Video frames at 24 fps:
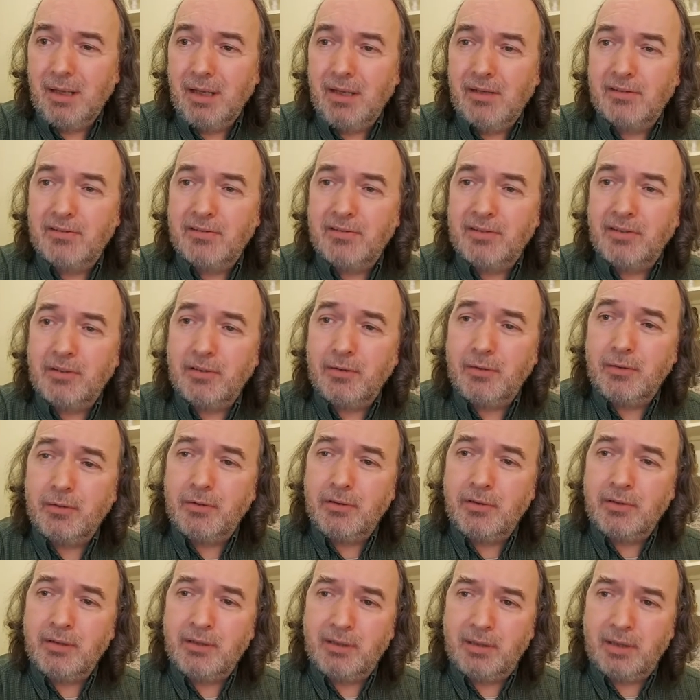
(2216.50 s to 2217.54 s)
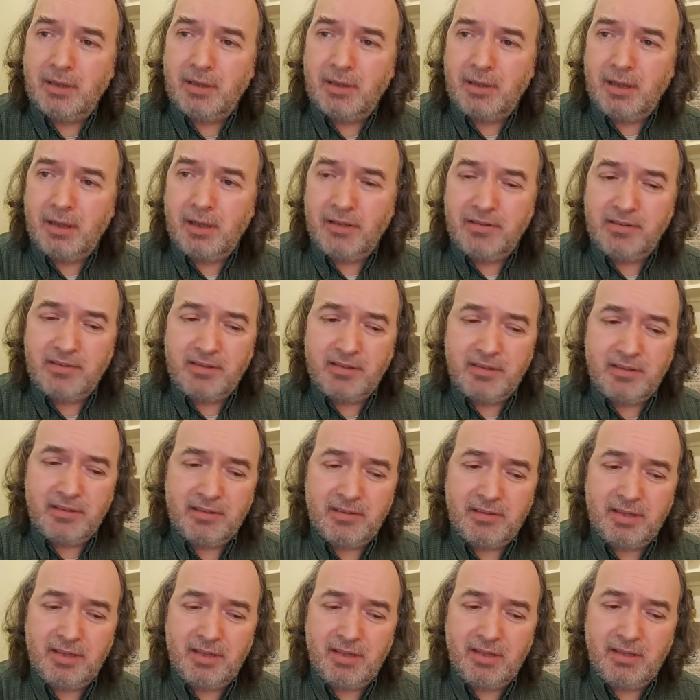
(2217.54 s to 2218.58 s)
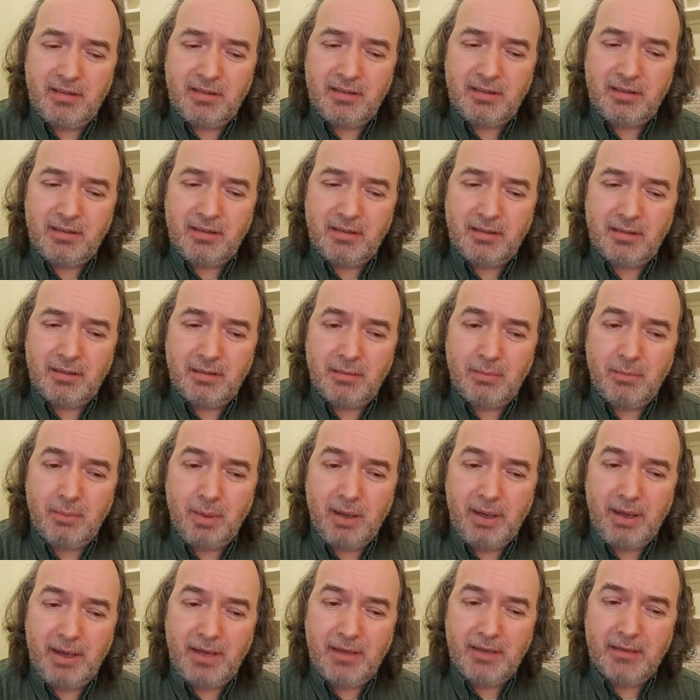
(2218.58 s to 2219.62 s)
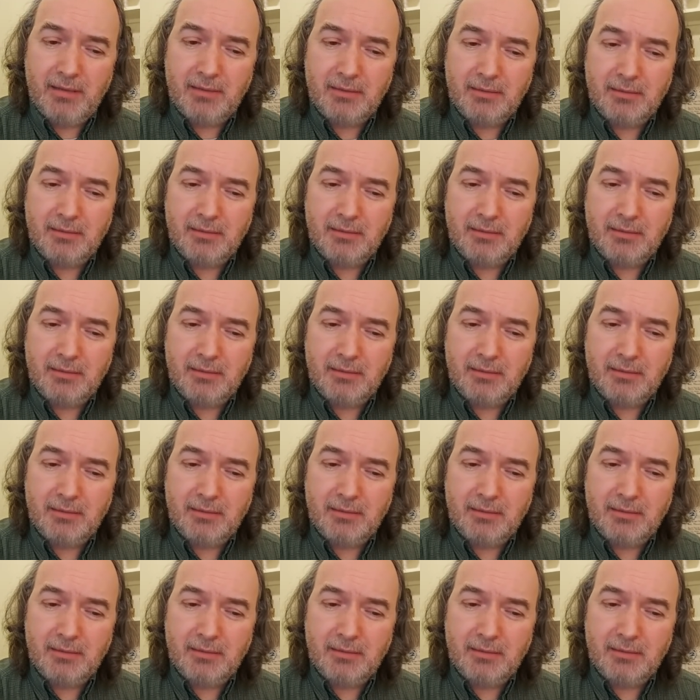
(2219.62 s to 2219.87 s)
has torn the curse's teeth away.